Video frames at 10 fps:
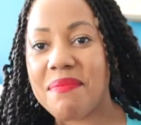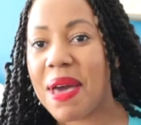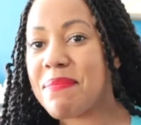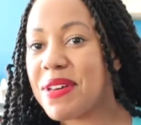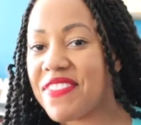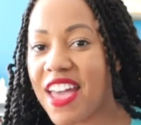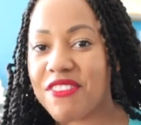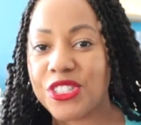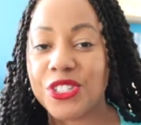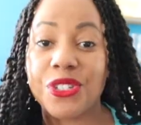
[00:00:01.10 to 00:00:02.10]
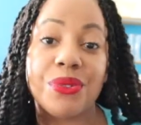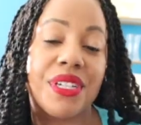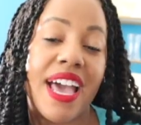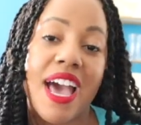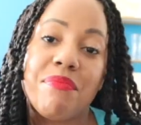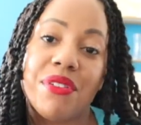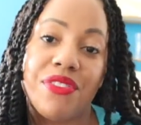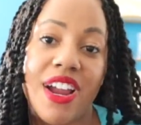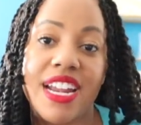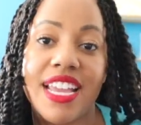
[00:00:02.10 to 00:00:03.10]
my above average crew, and happy
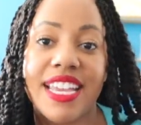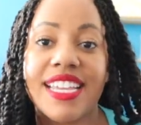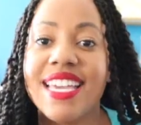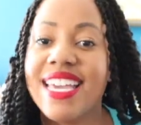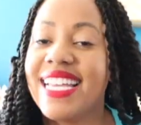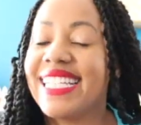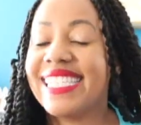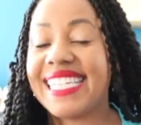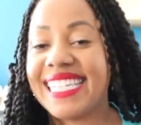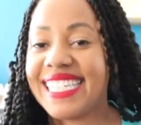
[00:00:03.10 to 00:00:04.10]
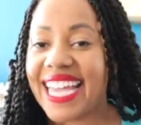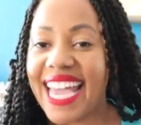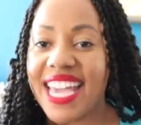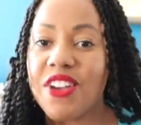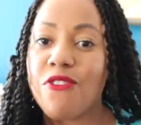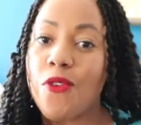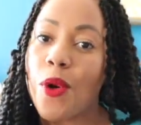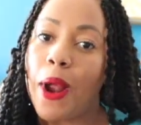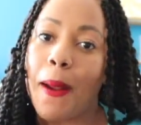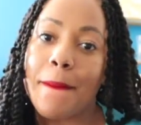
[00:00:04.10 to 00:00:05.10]
Friday. Today
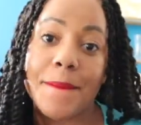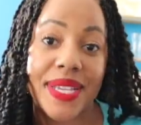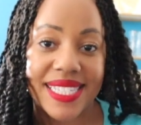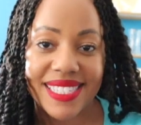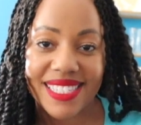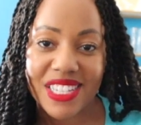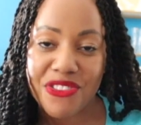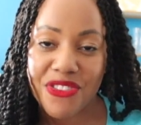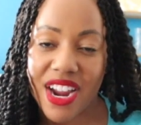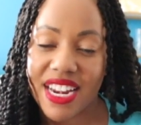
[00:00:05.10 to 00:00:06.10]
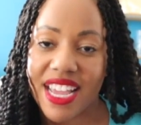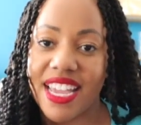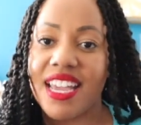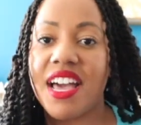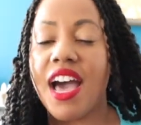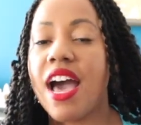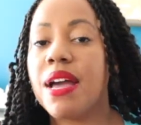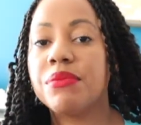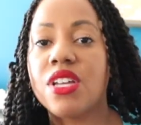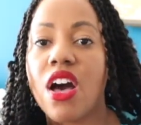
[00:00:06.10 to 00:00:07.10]
for Business Tea Friday,
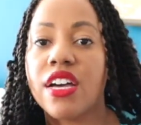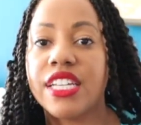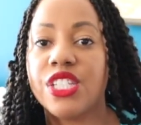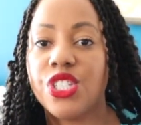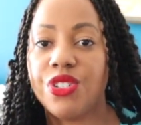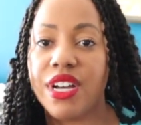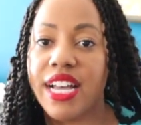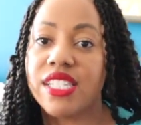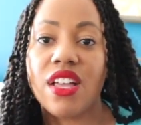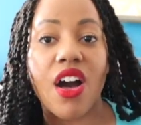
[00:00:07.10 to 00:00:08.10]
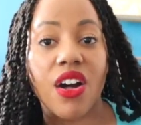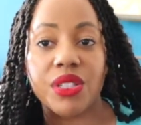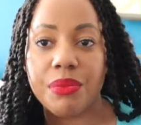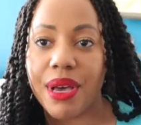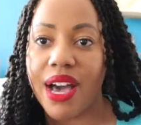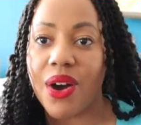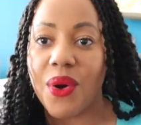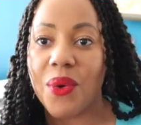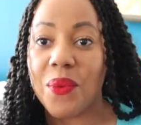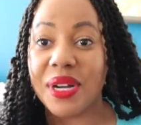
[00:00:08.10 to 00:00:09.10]
I'm talking to you guys all
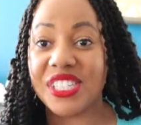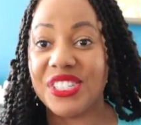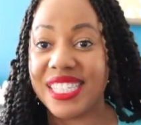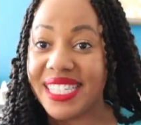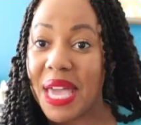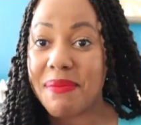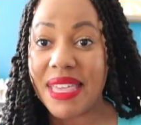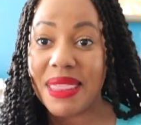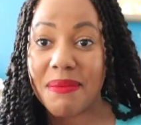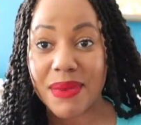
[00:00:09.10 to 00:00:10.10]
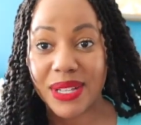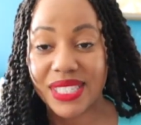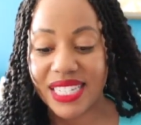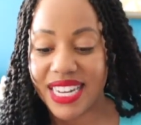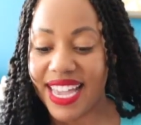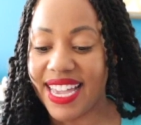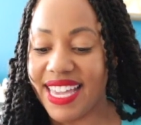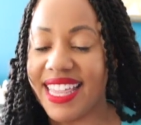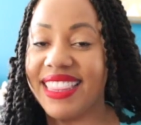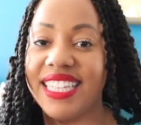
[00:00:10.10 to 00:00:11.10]
about what just came in the mail
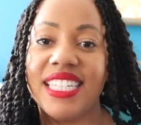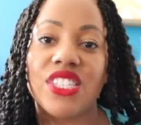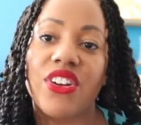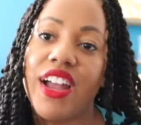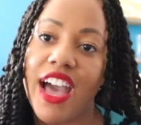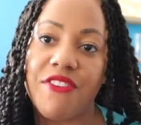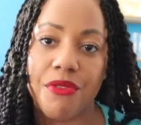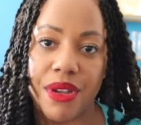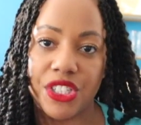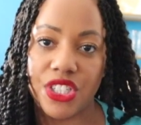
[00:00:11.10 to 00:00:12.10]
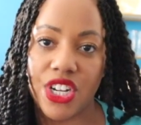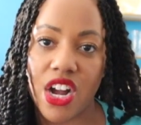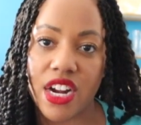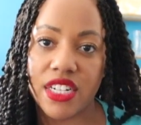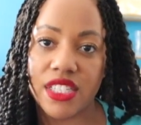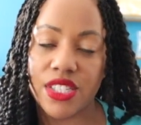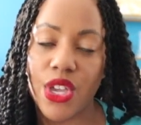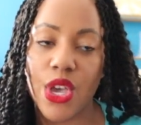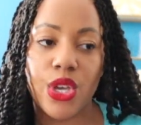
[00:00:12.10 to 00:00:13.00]
today, and these are affirmation cards.